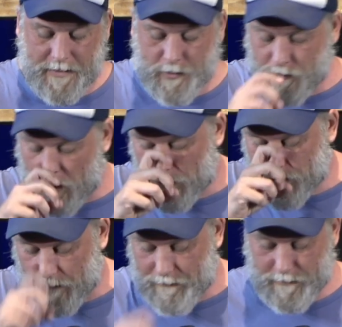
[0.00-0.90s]
in your
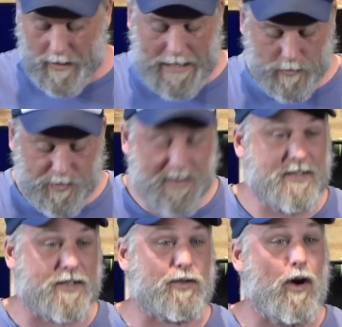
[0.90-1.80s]
knowledge of our Lord
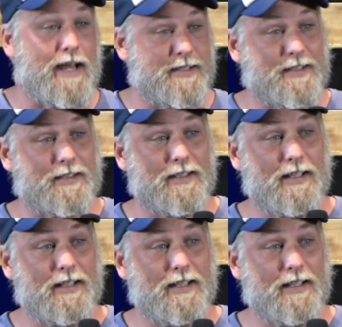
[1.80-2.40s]
Jesus Christ.